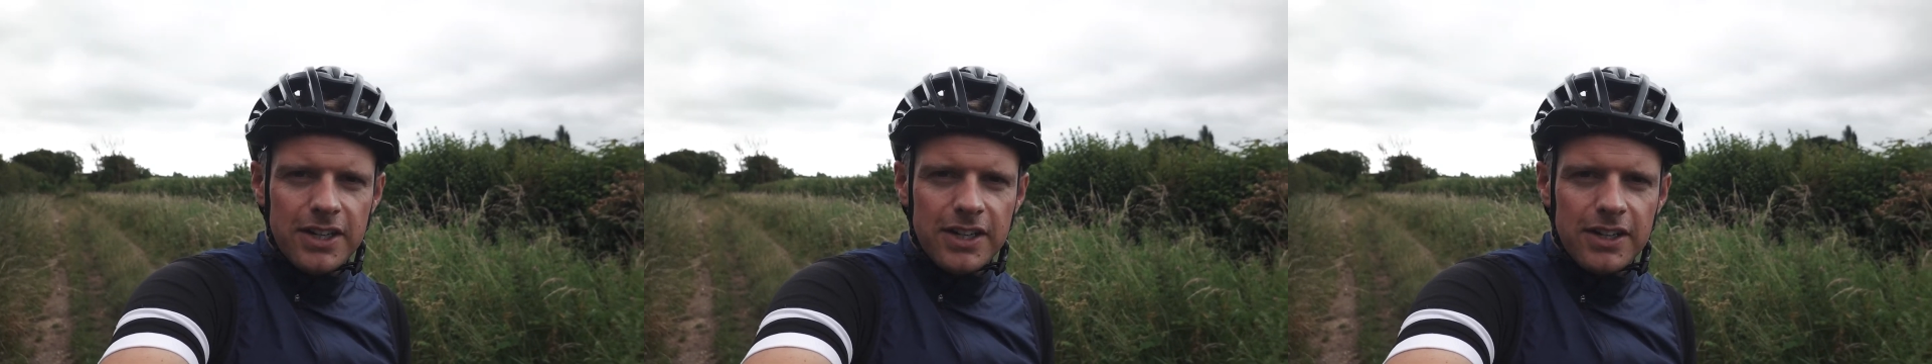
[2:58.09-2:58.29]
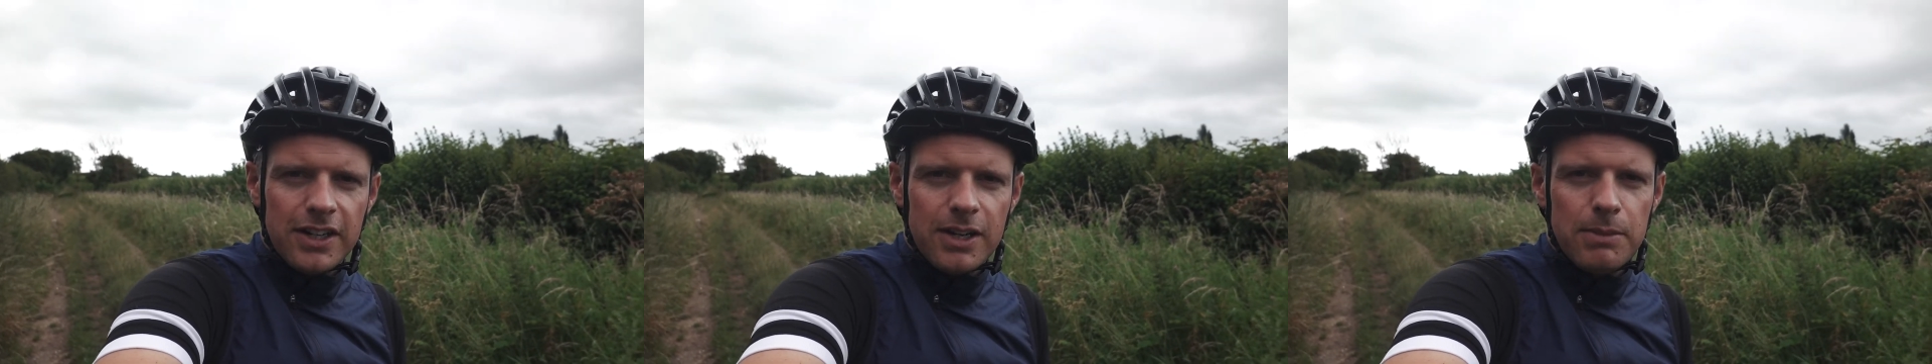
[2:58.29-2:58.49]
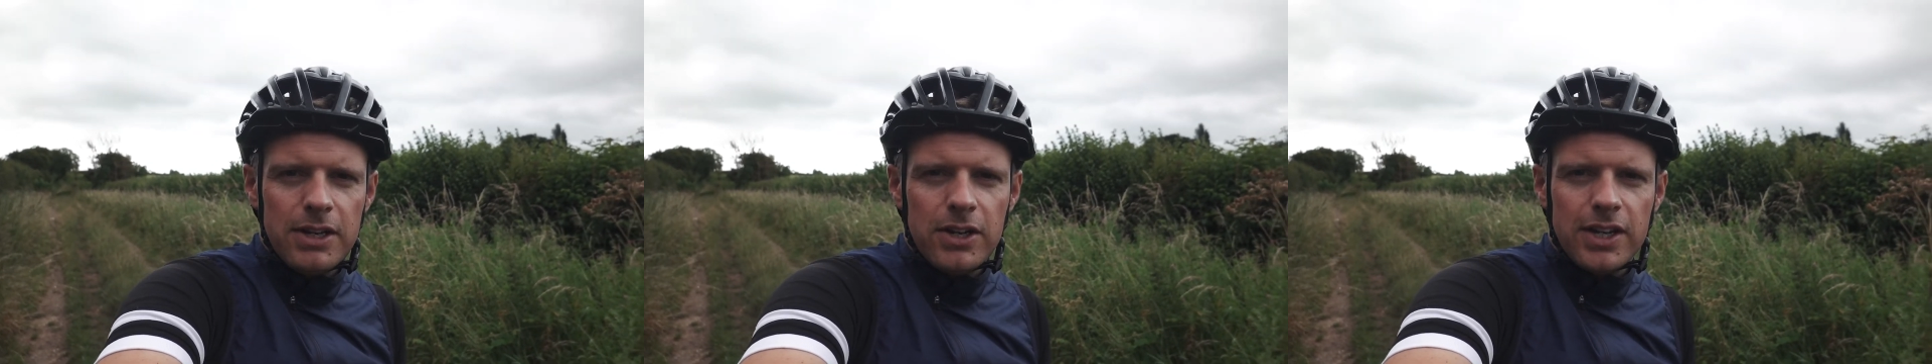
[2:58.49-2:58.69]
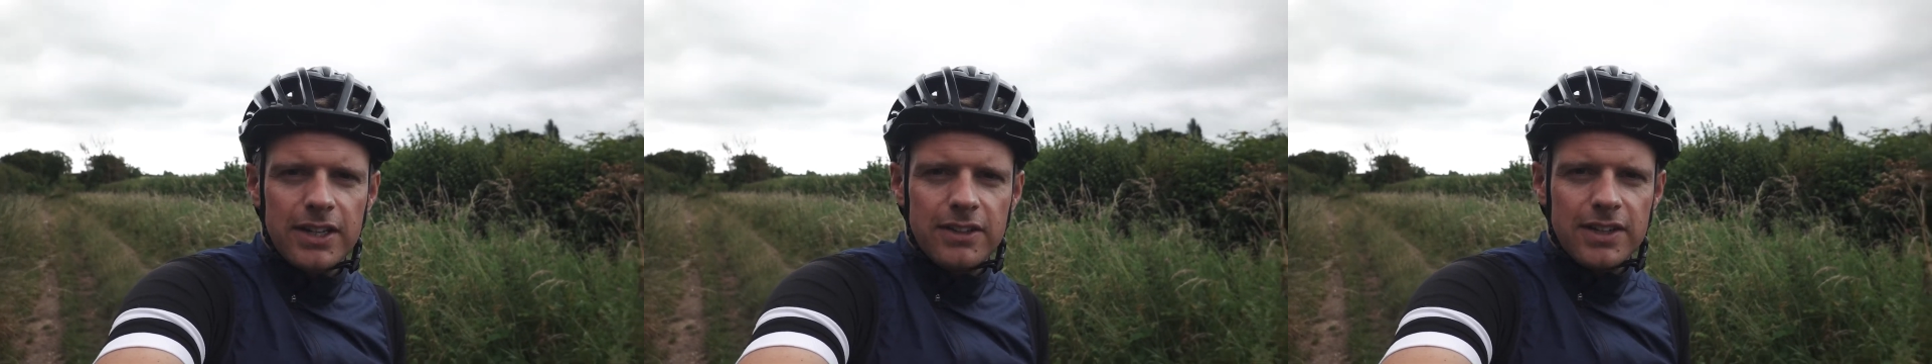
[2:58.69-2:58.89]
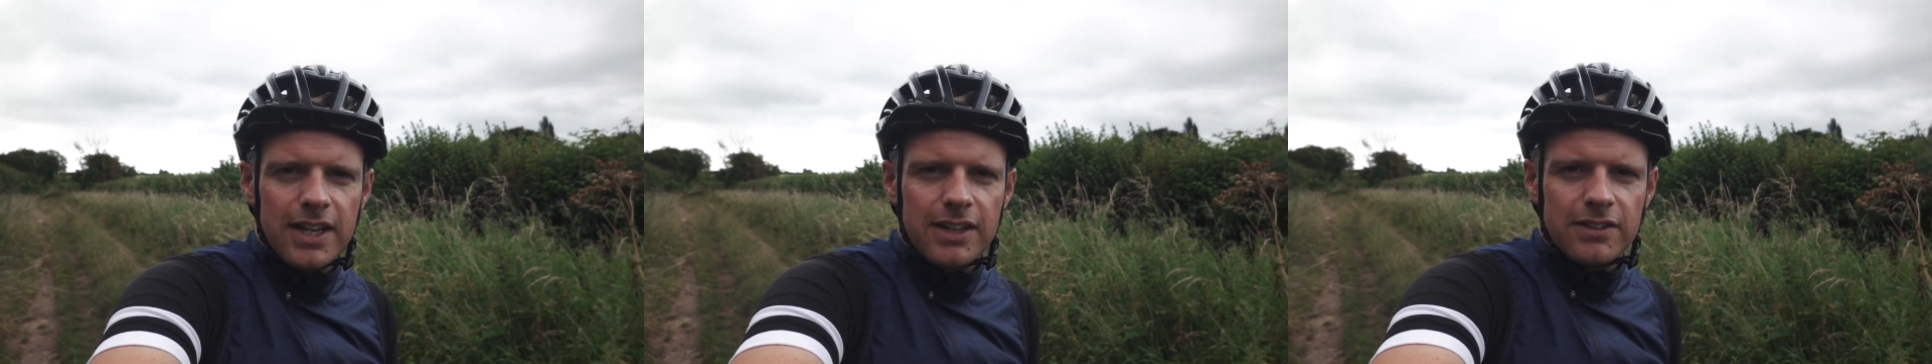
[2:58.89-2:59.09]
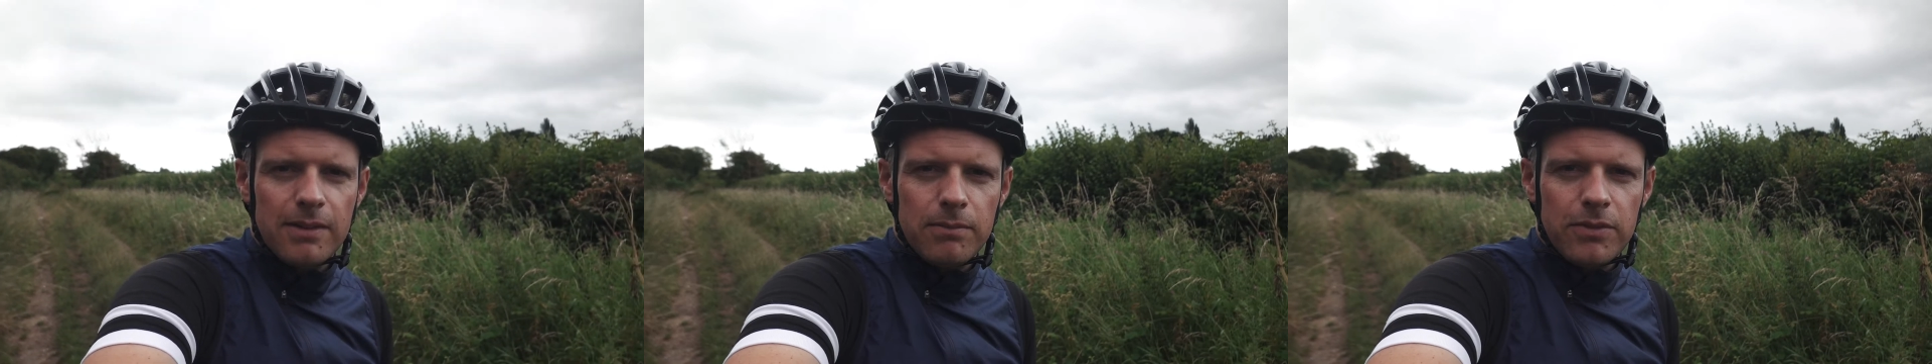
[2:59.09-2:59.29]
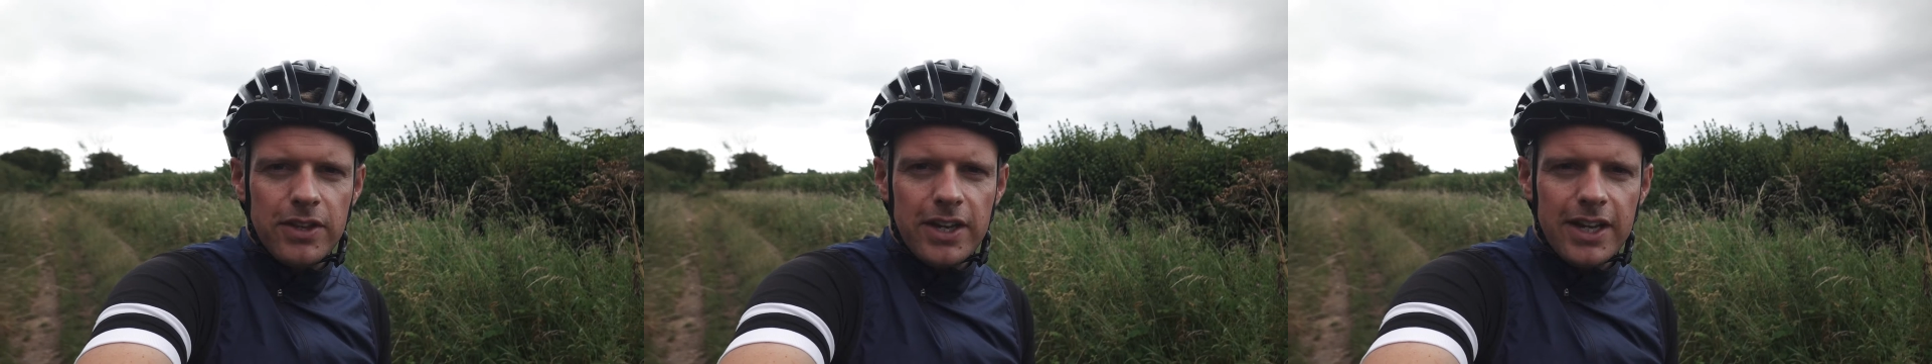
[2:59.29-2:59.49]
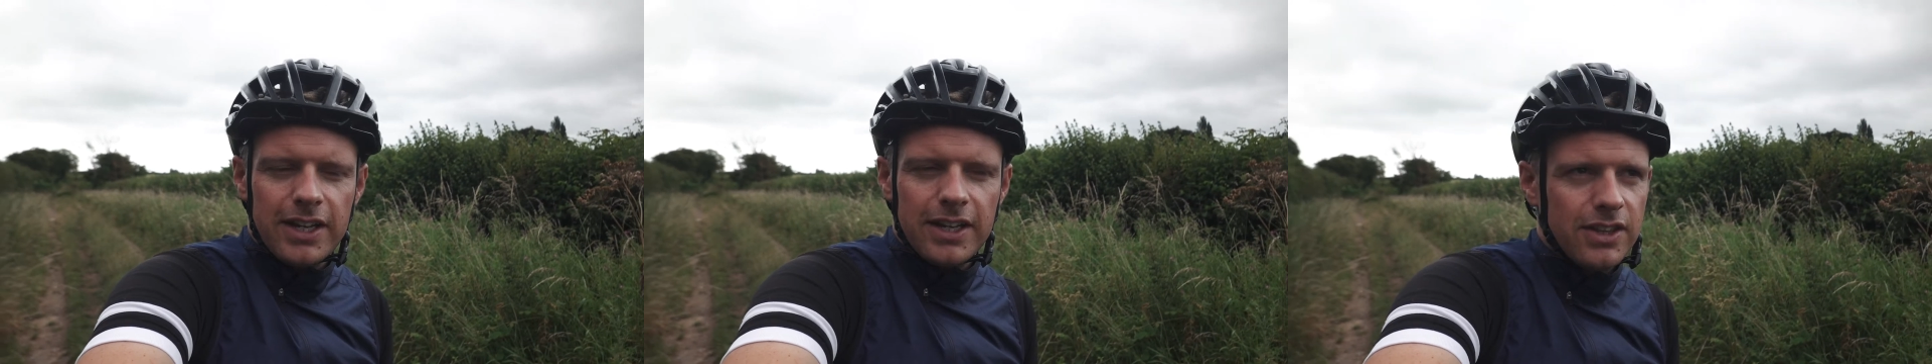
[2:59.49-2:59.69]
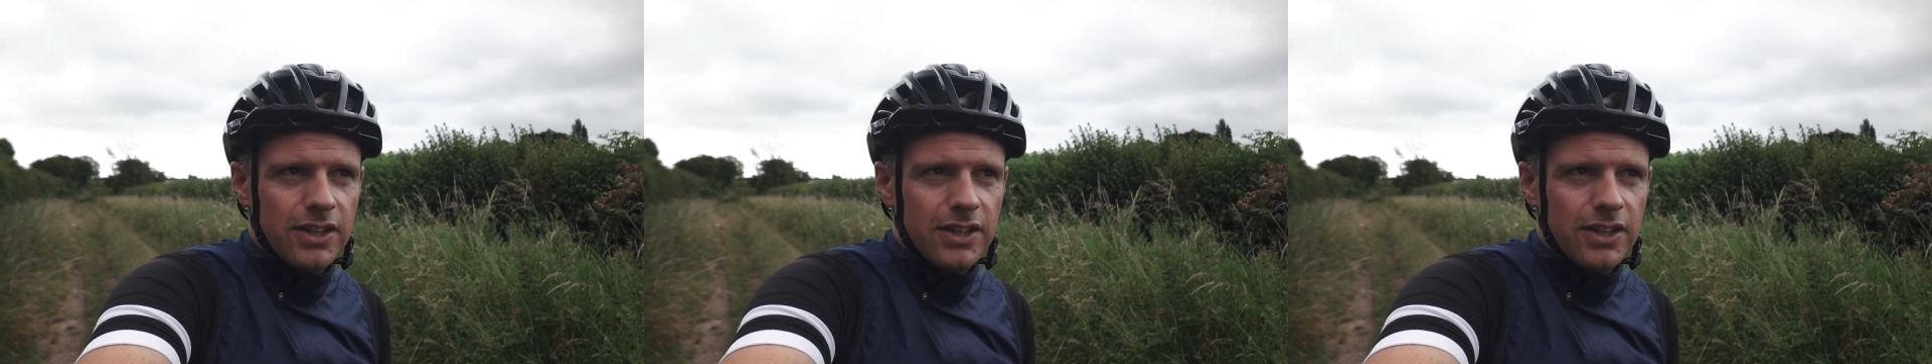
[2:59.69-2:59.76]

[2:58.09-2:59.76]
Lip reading: and I'm going to be looking to get something